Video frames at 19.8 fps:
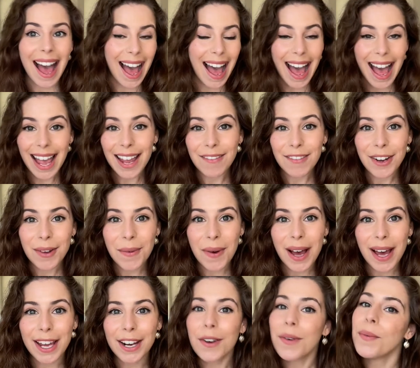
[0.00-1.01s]
Hi
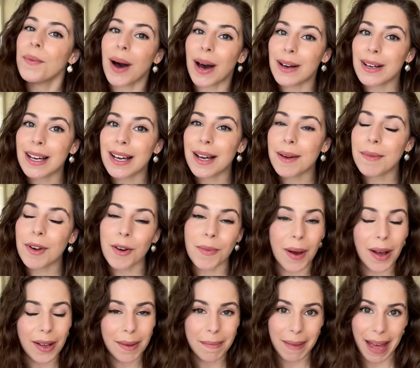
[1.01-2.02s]
everyone, welcome or
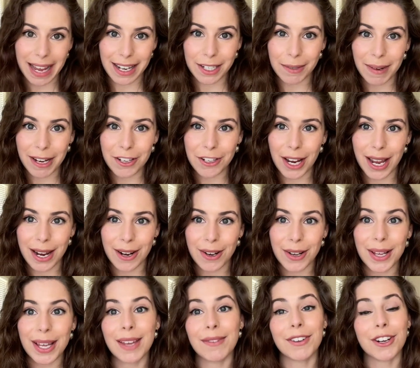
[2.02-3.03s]
welcome back to my
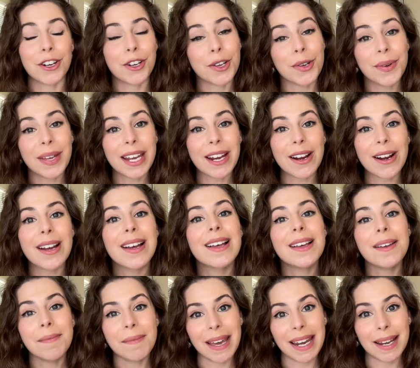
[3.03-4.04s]
channel. If you're new here,
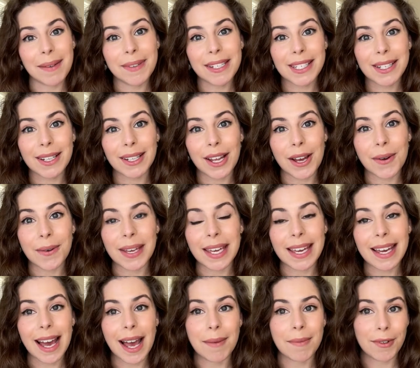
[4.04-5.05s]
my name is Chloe.
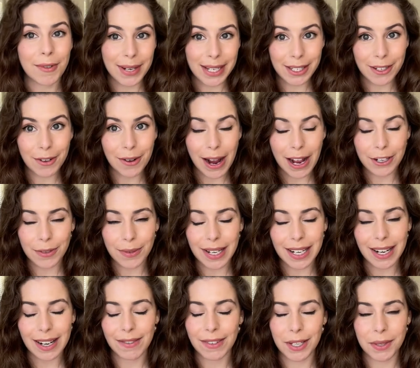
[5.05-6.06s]
I'm a recent
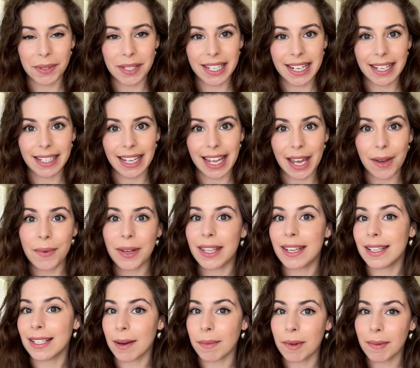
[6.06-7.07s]
graduate of UCLA with a
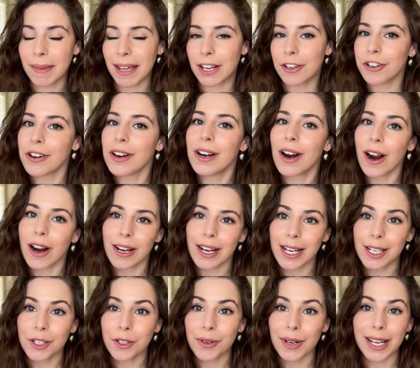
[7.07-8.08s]
double major in art
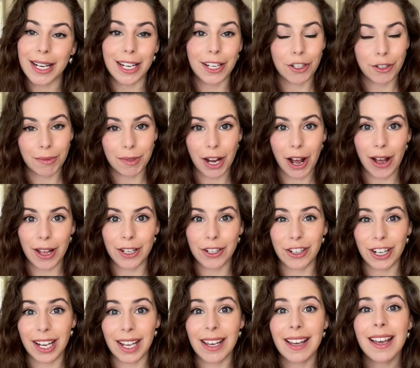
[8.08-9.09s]
history and
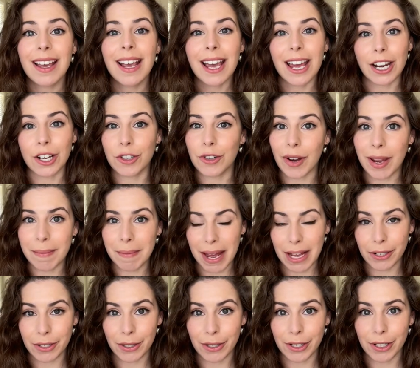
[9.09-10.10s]
Egyptology and a joint
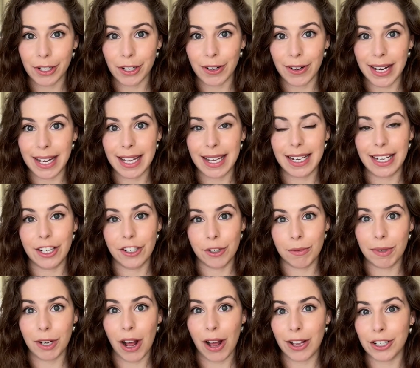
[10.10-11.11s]
master's degree in
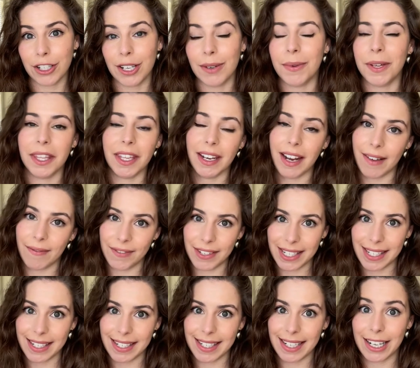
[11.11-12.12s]
Egyptology with an
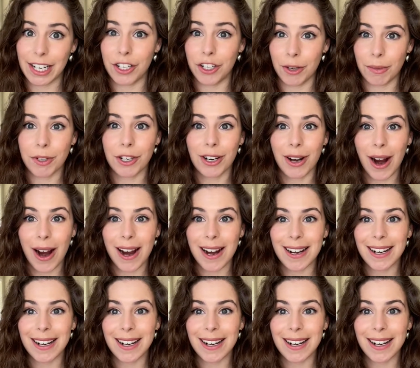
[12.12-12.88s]
emphasis in Egyptian art.